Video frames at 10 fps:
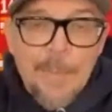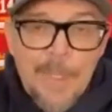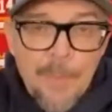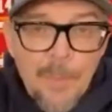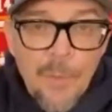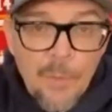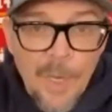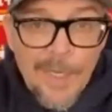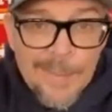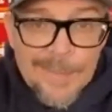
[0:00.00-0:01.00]
people who are
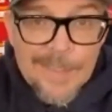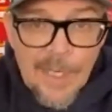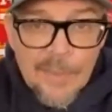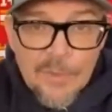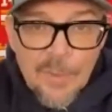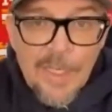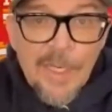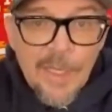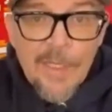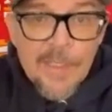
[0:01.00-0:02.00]
running this country
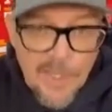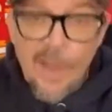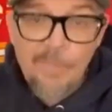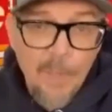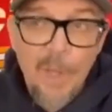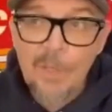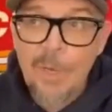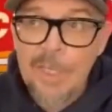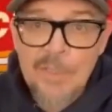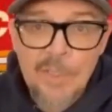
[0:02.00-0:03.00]
softball
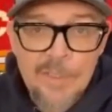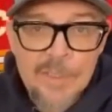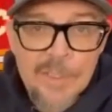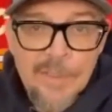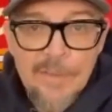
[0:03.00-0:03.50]
questions.